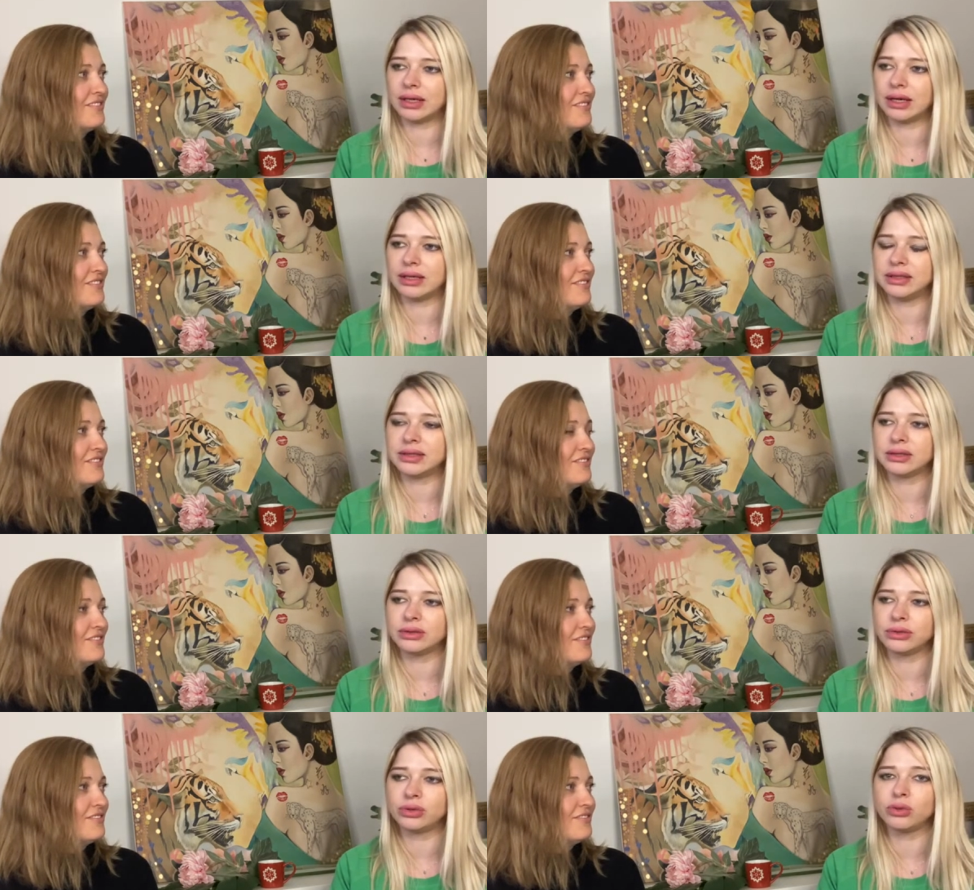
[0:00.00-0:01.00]
Speaker 1: I need to
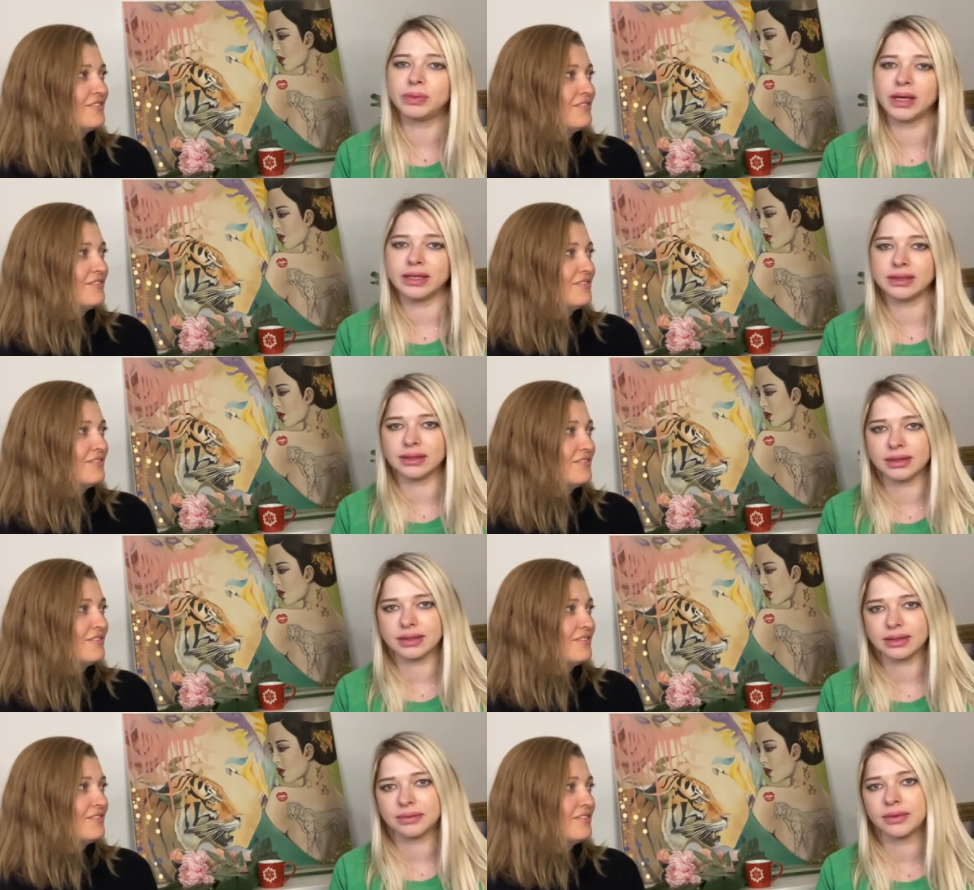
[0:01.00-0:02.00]
do two
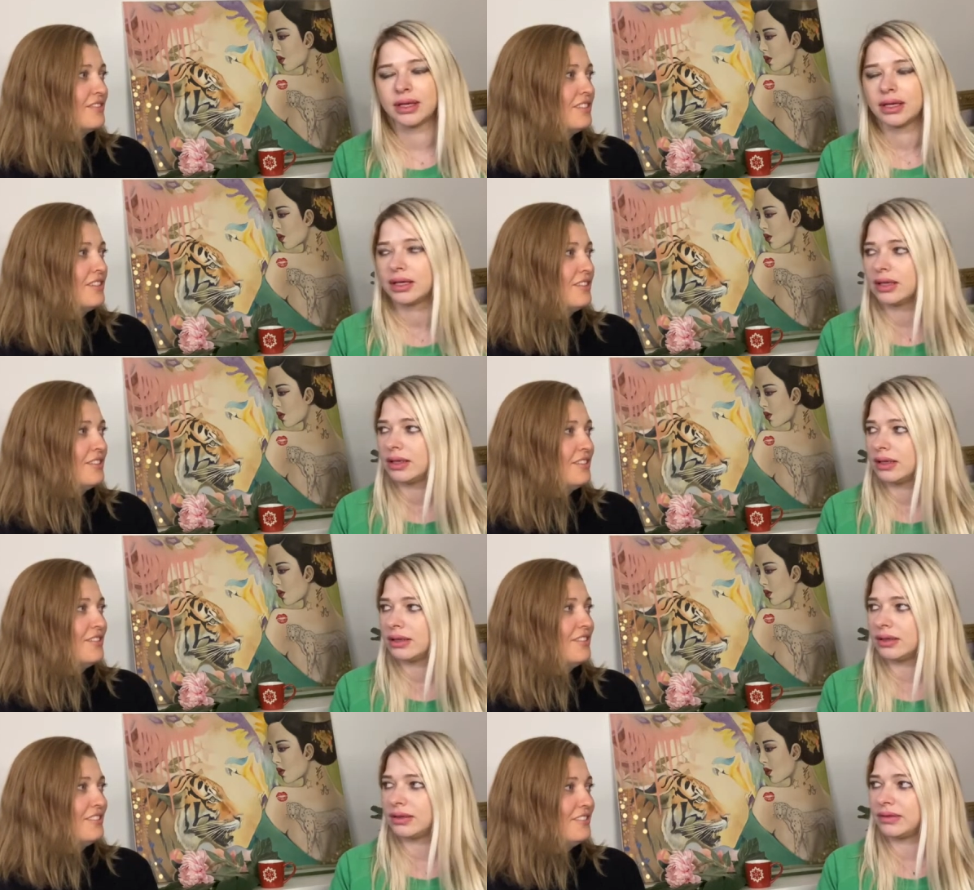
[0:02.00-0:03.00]
paintings.
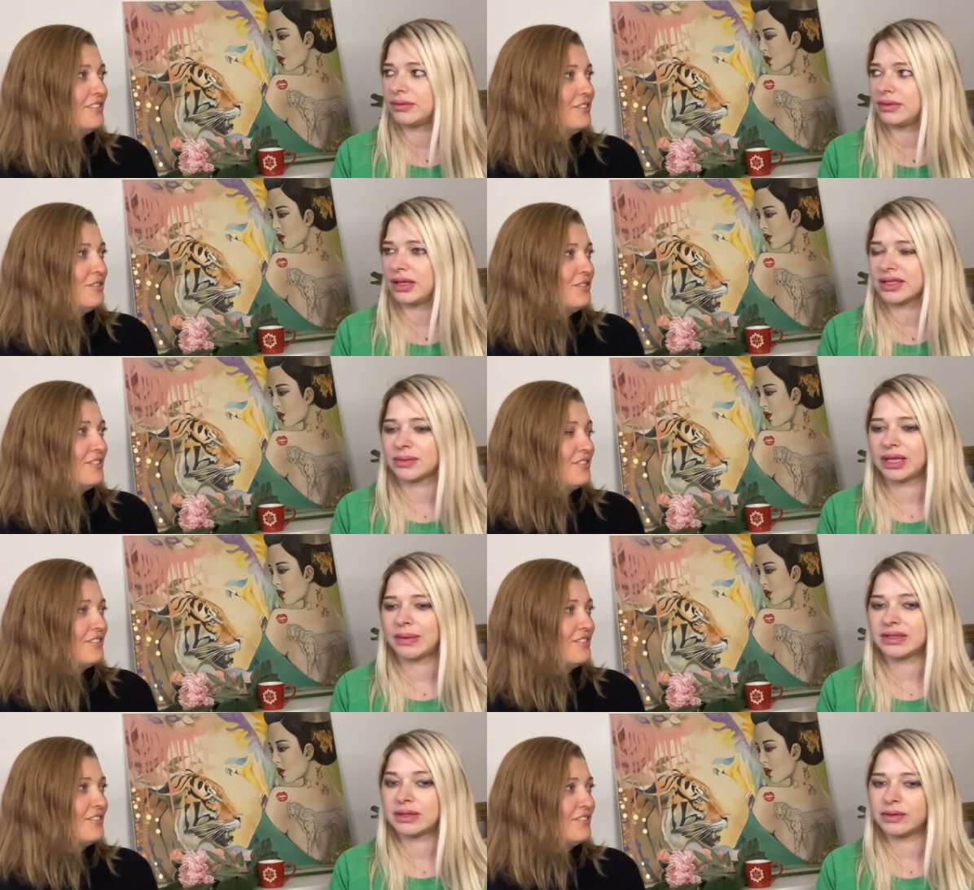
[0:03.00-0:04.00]
Um, yeah,
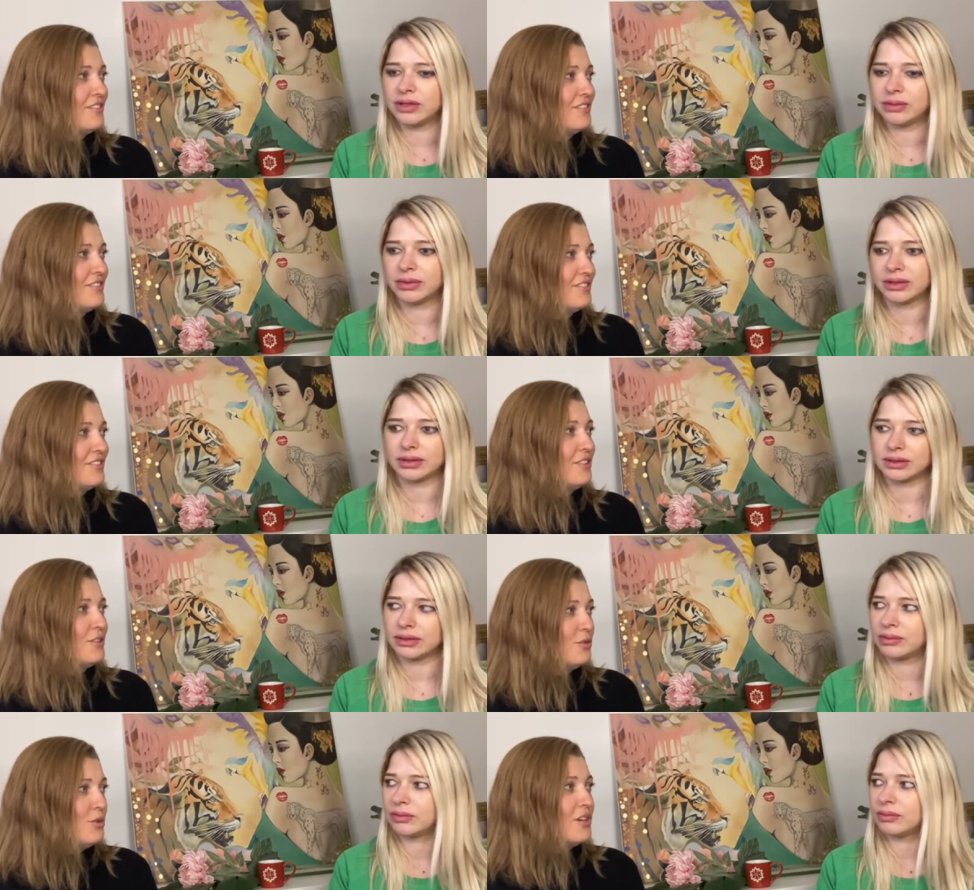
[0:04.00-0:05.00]
sometimes three, but...
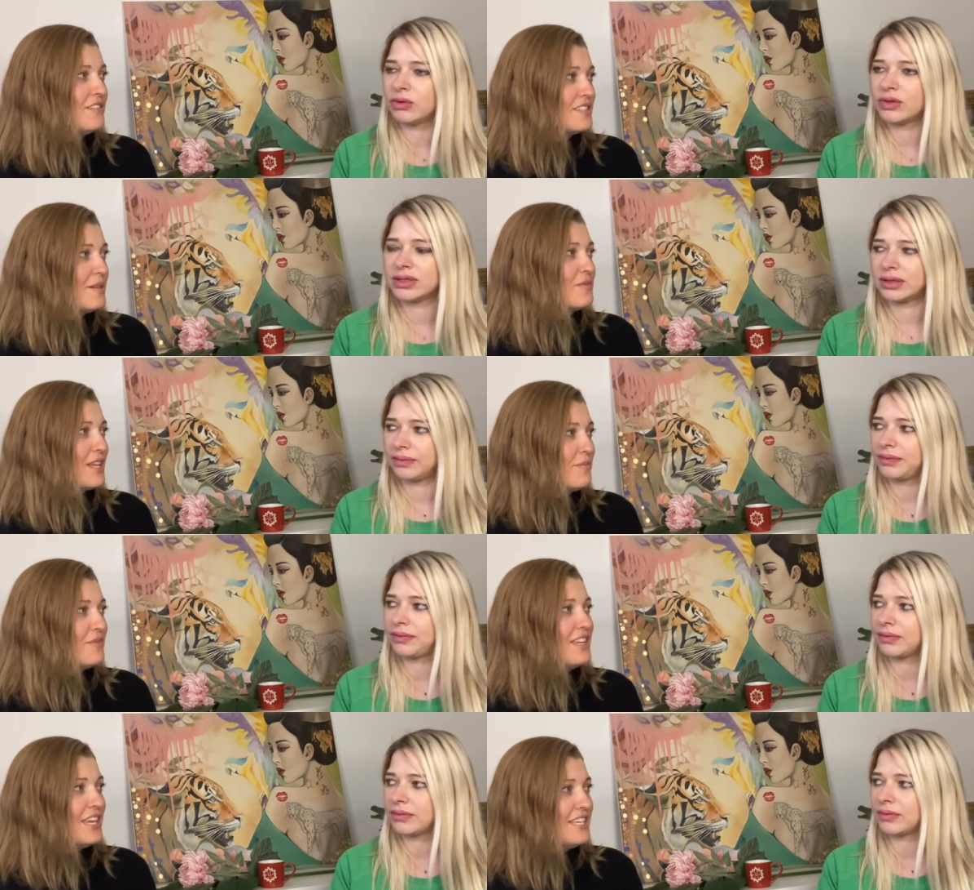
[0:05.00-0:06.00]
Uh,
Speaker 2: do you have
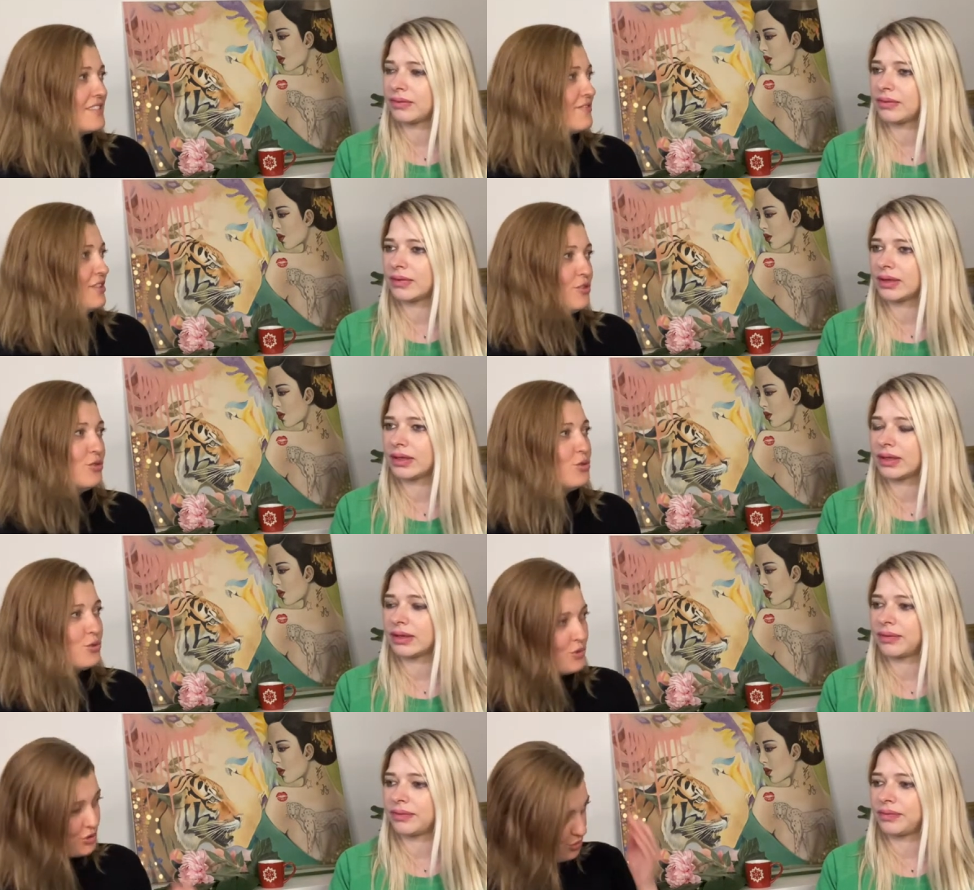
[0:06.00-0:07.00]
sometimes days when you
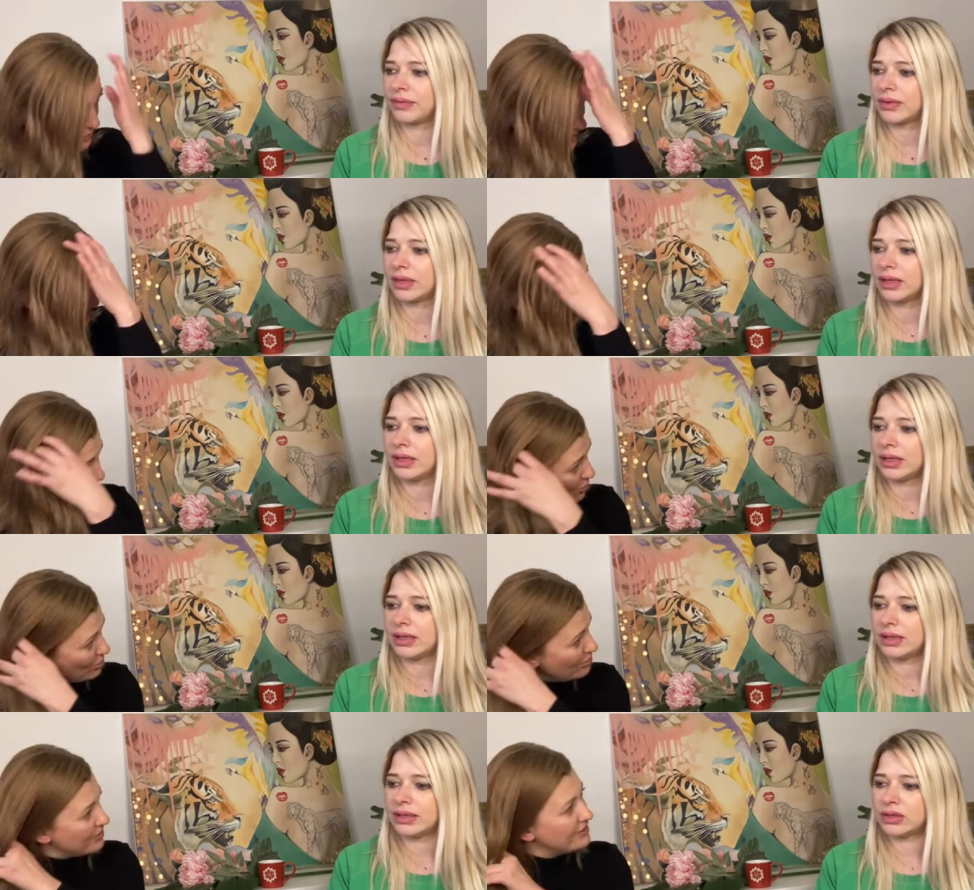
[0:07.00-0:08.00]
don't want to paint at
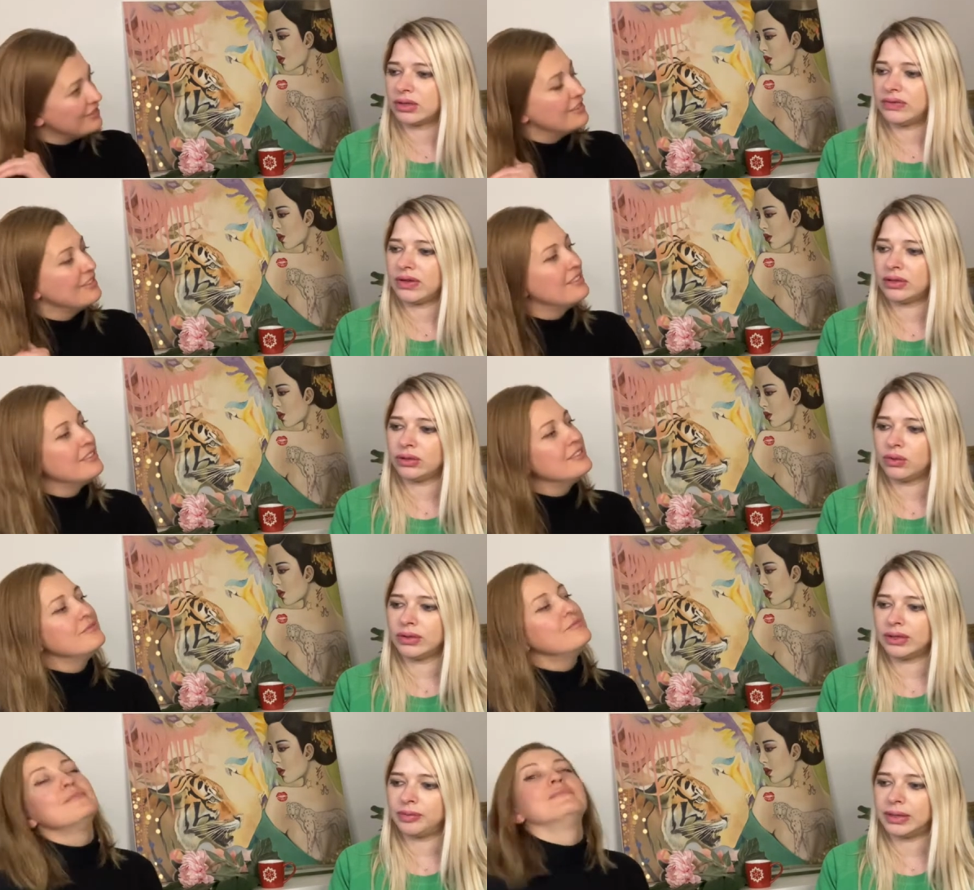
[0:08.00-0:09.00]
all?
Speaker 1: So if I don't
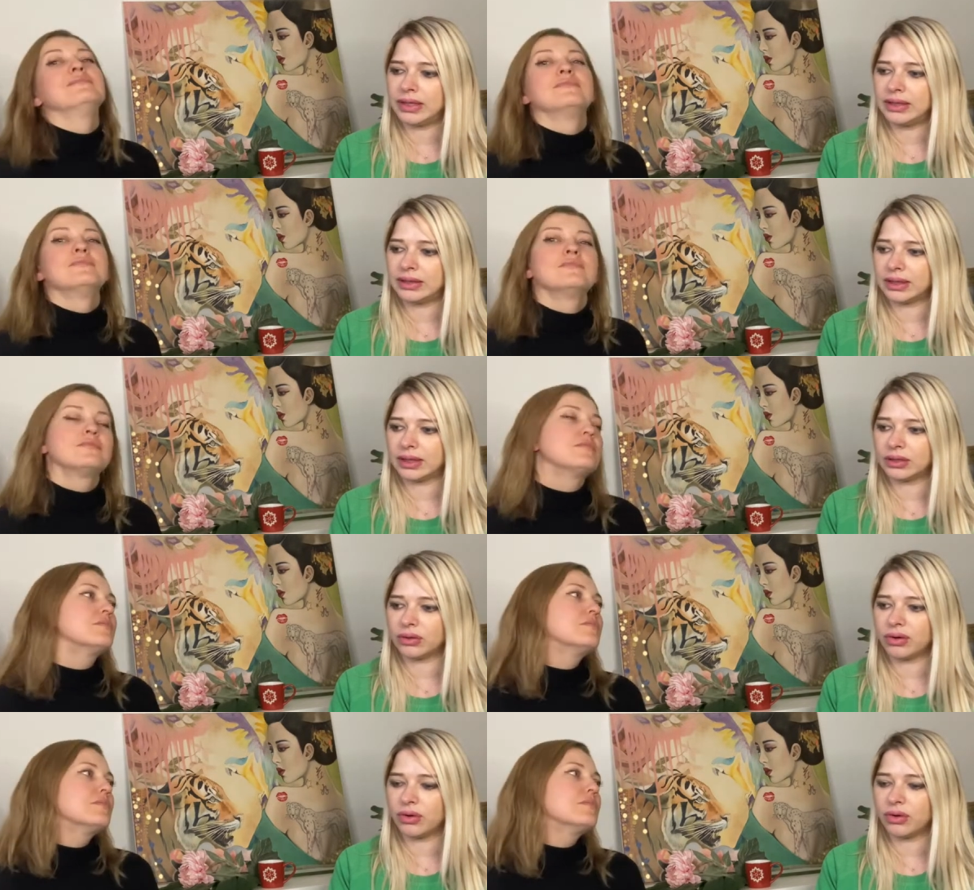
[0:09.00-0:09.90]
want to paint at